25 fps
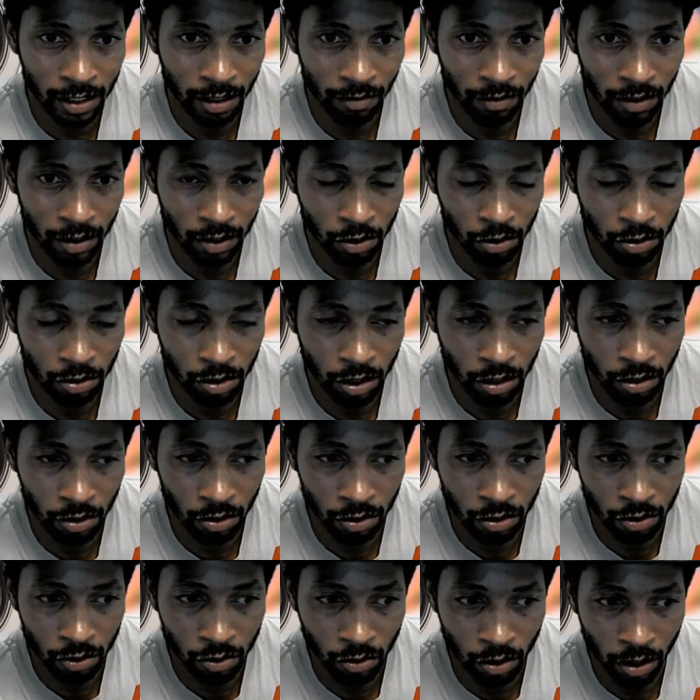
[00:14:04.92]
that you've seen on the
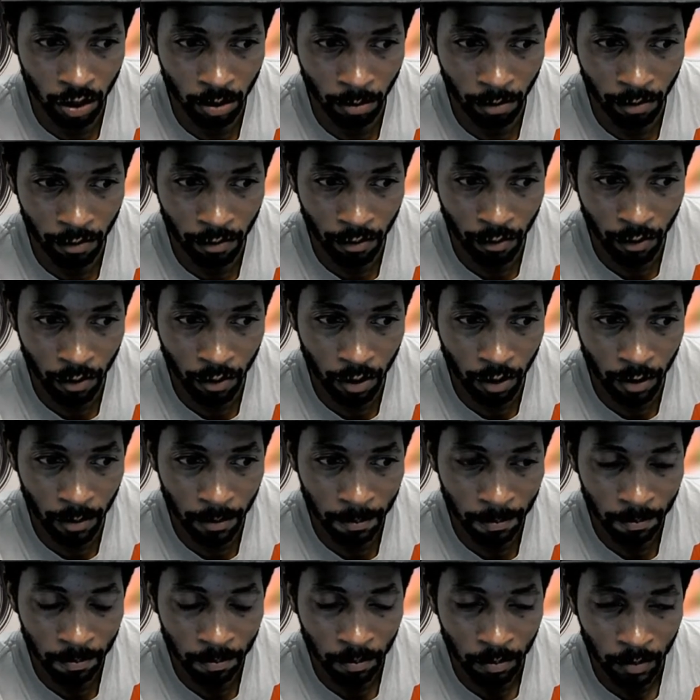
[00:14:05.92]
screen before.
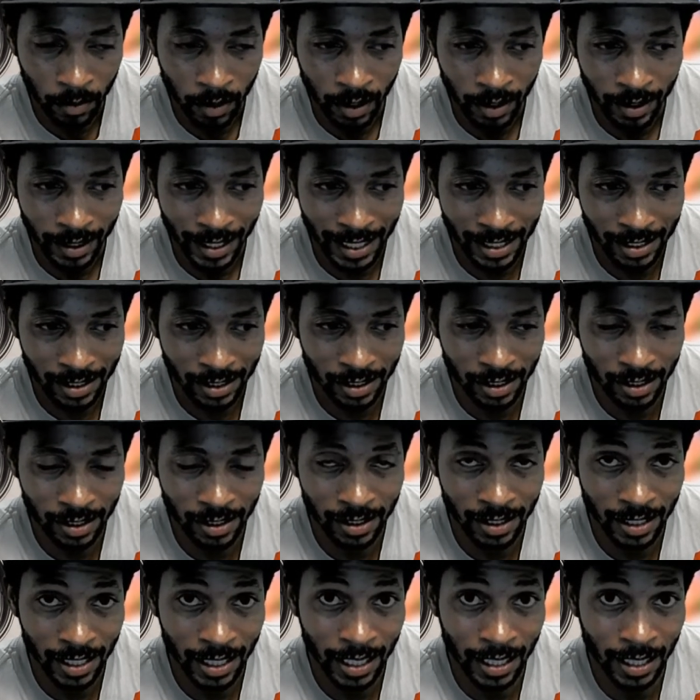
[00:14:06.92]
That's just
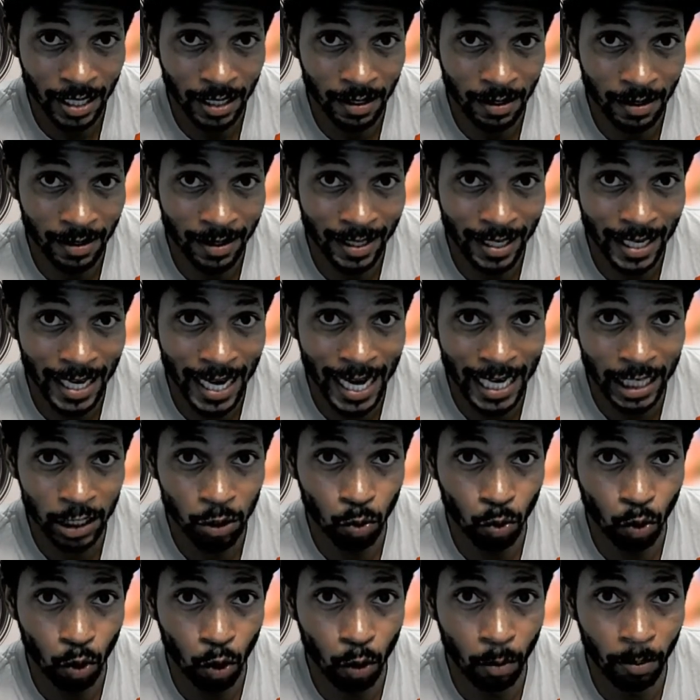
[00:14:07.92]
in the
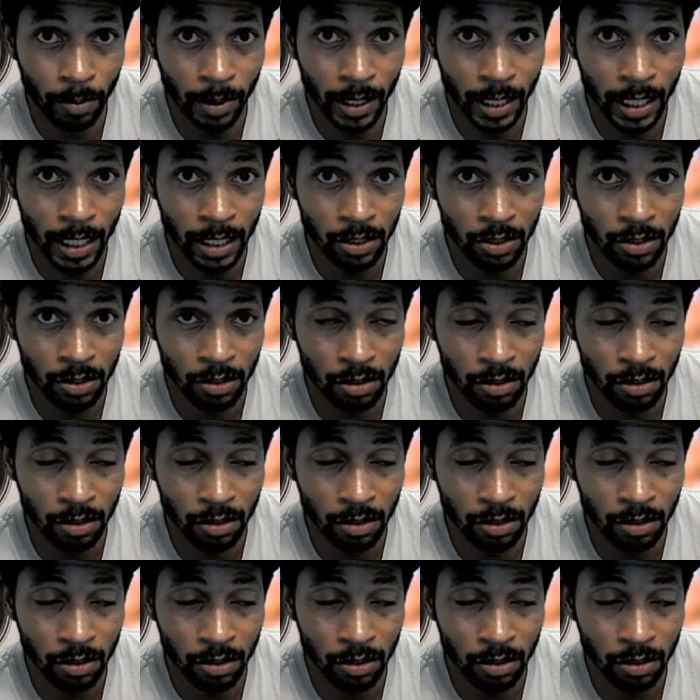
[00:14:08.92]
actual OBS